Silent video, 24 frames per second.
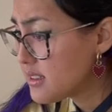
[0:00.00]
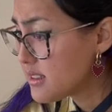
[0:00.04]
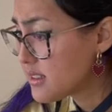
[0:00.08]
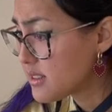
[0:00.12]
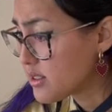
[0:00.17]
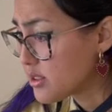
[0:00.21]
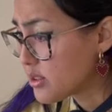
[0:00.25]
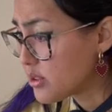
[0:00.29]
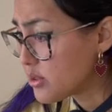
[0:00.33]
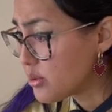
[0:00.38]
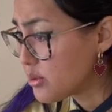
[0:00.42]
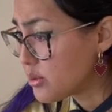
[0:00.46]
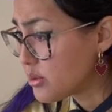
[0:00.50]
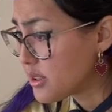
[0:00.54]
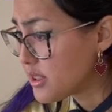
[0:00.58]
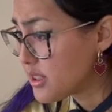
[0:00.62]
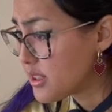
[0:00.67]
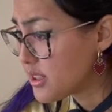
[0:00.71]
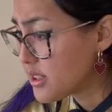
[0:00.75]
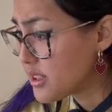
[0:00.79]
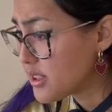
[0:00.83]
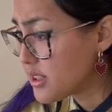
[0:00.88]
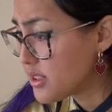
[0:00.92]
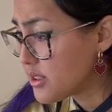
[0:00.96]
So
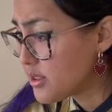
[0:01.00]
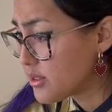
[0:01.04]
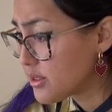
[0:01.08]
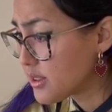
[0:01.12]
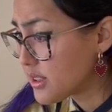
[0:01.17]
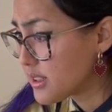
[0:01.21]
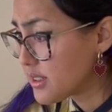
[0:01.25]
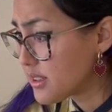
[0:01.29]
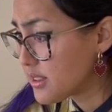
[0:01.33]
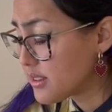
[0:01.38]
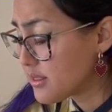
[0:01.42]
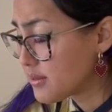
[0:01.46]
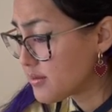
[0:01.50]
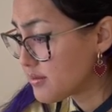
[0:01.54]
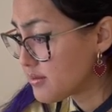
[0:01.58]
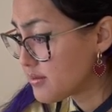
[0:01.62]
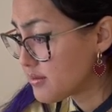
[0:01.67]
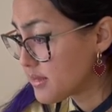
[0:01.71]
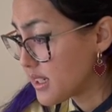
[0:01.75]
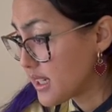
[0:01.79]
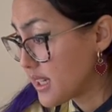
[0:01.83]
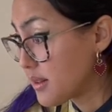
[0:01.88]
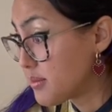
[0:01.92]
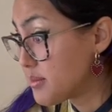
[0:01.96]
here you can,
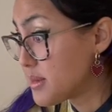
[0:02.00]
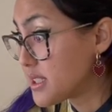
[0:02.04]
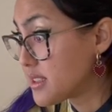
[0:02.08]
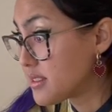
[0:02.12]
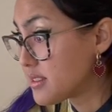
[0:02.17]
like I'm,